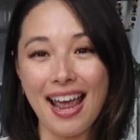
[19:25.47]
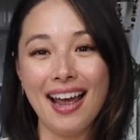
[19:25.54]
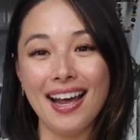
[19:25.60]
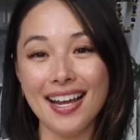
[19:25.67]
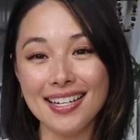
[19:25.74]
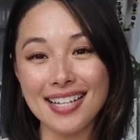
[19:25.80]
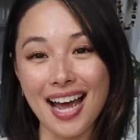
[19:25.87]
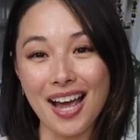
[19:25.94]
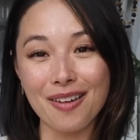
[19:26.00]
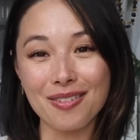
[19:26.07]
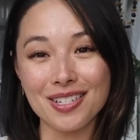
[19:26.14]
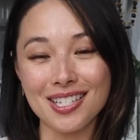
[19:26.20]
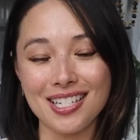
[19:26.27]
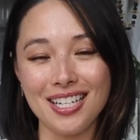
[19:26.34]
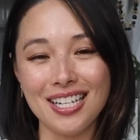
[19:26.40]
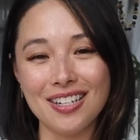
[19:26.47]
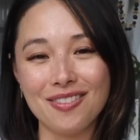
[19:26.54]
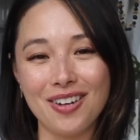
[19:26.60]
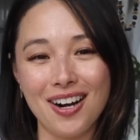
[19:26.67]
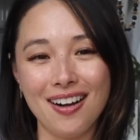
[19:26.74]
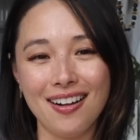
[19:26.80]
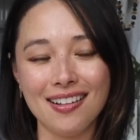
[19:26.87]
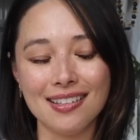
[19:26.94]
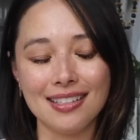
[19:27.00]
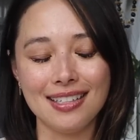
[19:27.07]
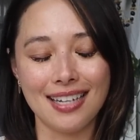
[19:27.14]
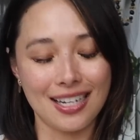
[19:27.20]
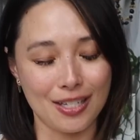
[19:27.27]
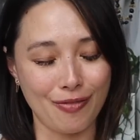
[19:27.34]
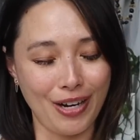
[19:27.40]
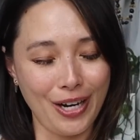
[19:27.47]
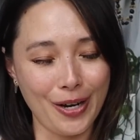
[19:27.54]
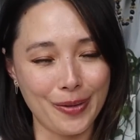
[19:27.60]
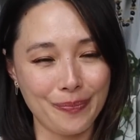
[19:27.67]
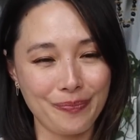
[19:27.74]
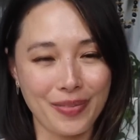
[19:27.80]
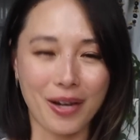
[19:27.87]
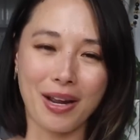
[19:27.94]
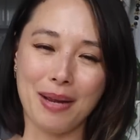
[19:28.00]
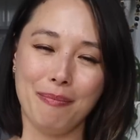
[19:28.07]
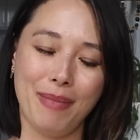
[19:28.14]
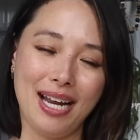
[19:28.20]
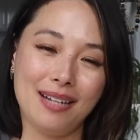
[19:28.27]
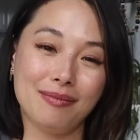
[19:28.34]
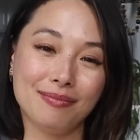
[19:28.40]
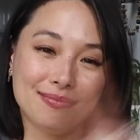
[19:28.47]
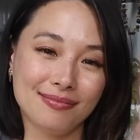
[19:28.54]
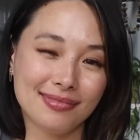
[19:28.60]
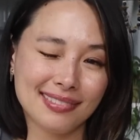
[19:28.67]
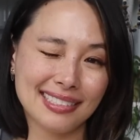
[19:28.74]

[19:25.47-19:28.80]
and I will see you all next video. Okay, bye.